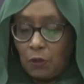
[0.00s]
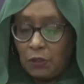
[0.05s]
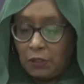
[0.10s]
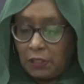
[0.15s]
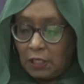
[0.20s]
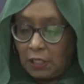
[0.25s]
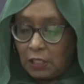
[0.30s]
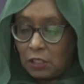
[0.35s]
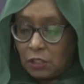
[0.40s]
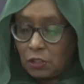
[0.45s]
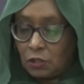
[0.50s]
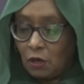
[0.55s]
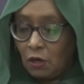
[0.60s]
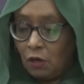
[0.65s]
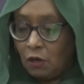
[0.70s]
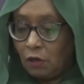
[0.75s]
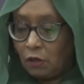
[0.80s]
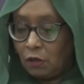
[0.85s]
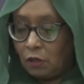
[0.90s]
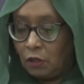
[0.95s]

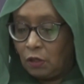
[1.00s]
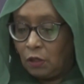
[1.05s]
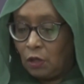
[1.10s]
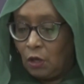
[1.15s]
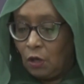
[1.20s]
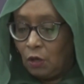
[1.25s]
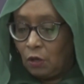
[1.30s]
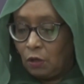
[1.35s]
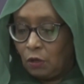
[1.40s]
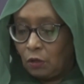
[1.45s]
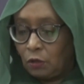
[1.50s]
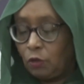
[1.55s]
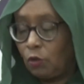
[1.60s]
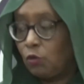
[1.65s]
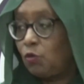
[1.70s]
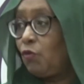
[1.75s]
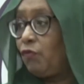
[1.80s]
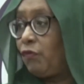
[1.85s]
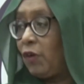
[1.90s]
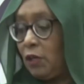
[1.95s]
peace, security,
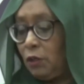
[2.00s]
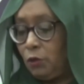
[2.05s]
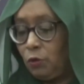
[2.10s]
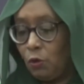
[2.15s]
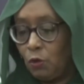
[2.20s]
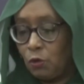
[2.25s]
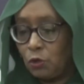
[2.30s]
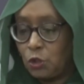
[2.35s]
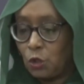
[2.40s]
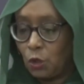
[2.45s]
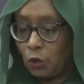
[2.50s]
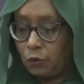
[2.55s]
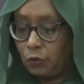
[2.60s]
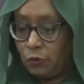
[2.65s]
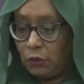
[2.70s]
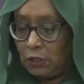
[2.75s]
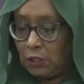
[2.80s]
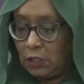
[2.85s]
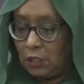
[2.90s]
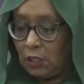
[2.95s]
and equitable
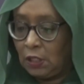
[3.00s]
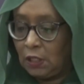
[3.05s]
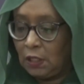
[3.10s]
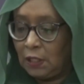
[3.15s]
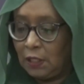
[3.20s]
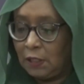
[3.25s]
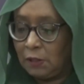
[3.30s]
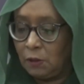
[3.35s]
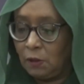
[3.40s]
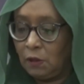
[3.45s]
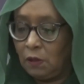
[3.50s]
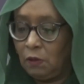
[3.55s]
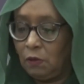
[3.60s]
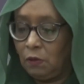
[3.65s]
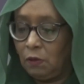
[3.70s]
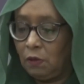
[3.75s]
social protection.